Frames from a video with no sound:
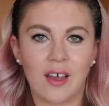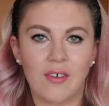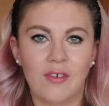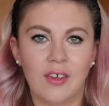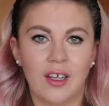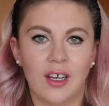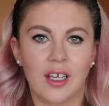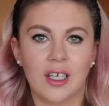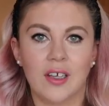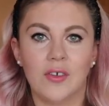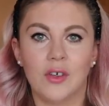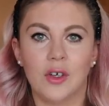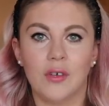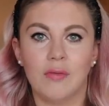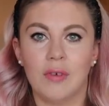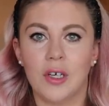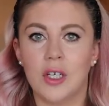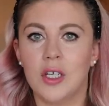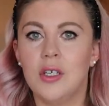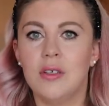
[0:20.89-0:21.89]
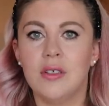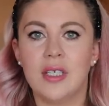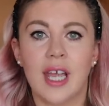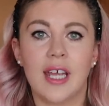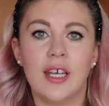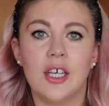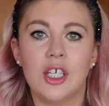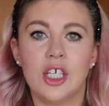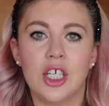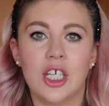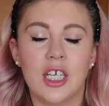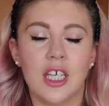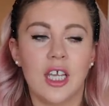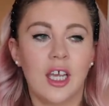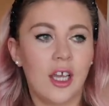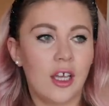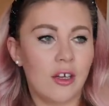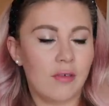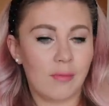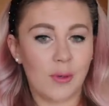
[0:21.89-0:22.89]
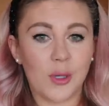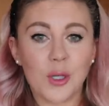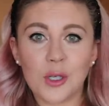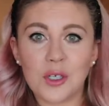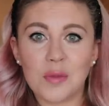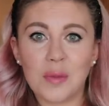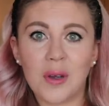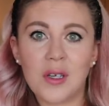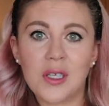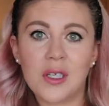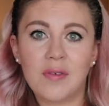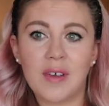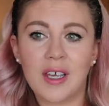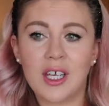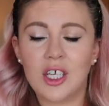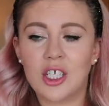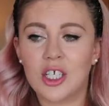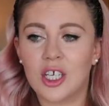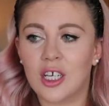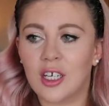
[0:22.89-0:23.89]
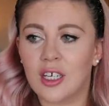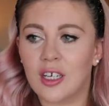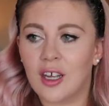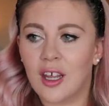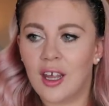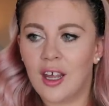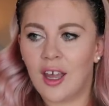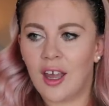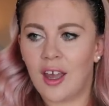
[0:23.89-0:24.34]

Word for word: I feel like I've got renewed energy, renewed motivation.